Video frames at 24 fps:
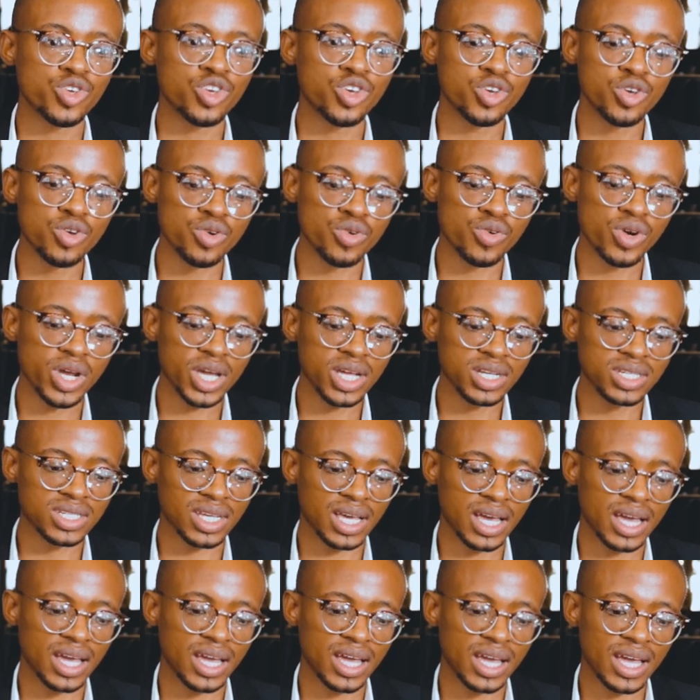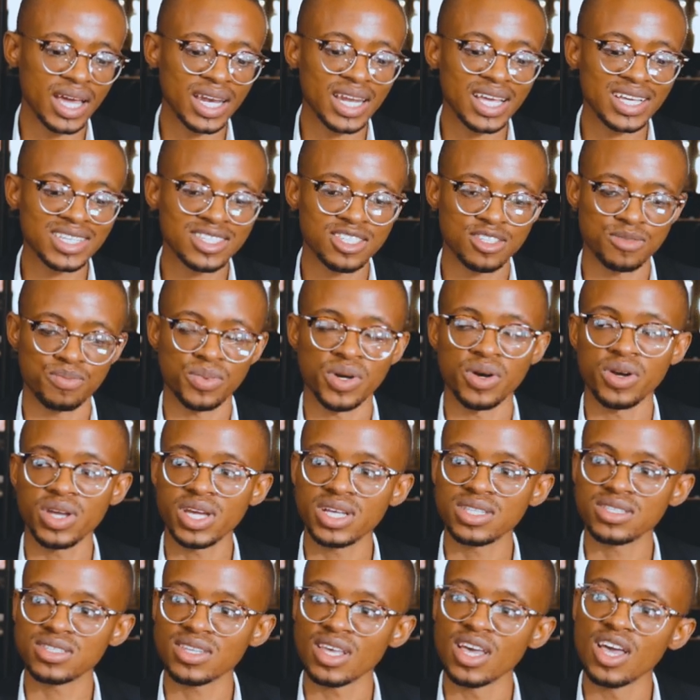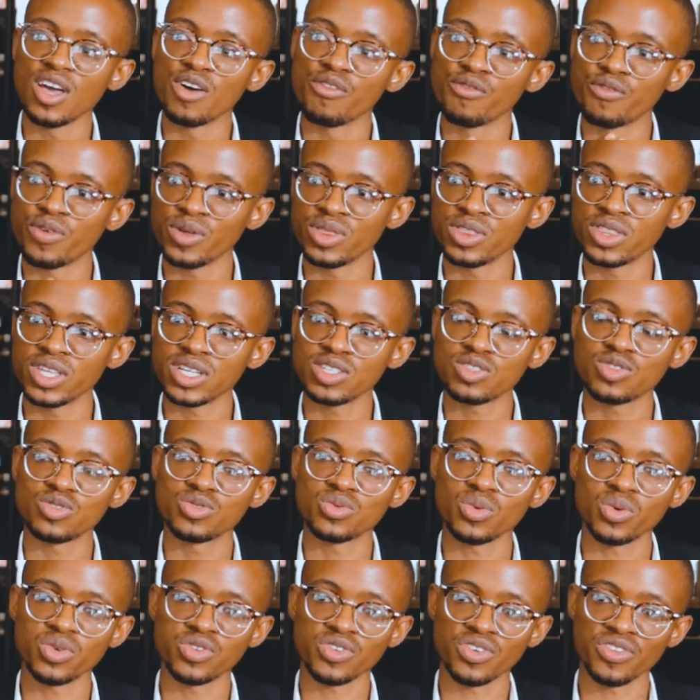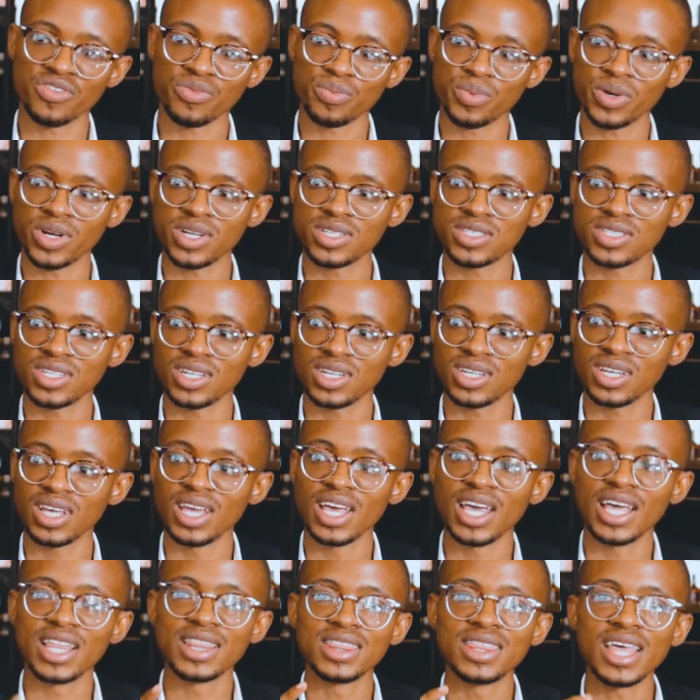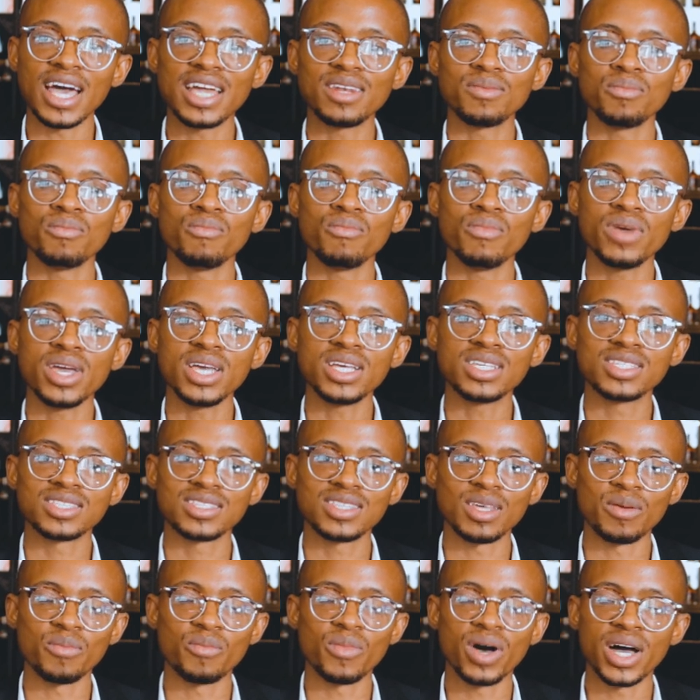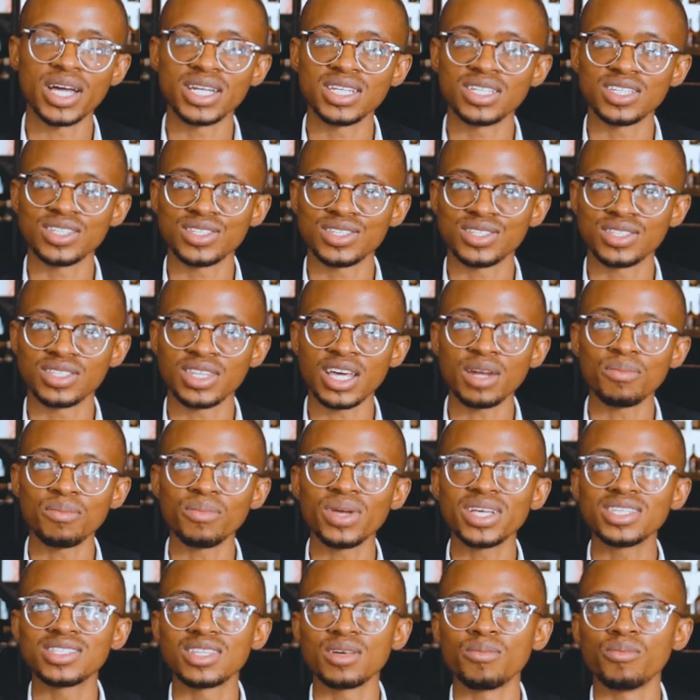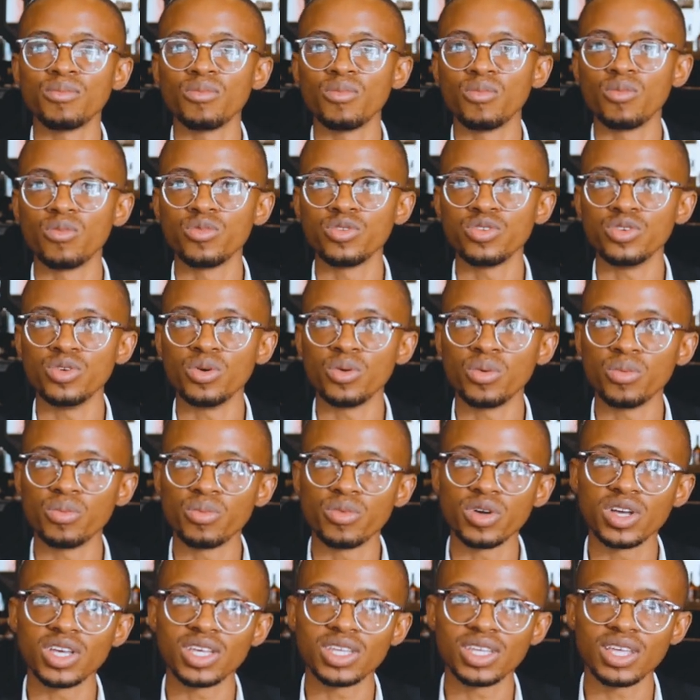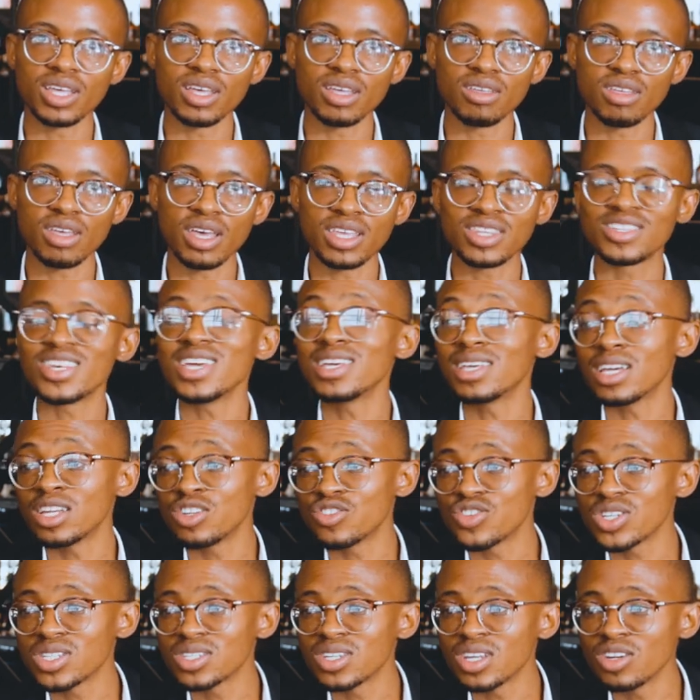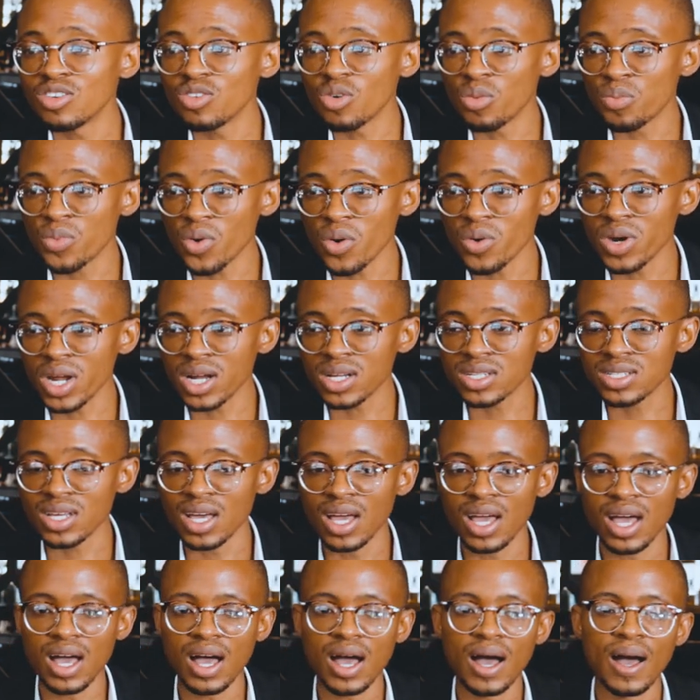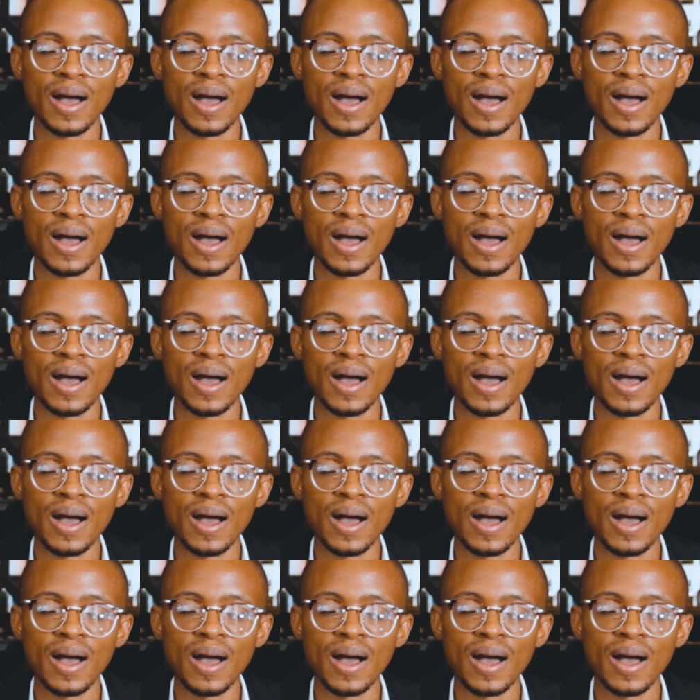curate an experience for mm. this sort of person that makes them under, that makes them you know take interest in your product mm.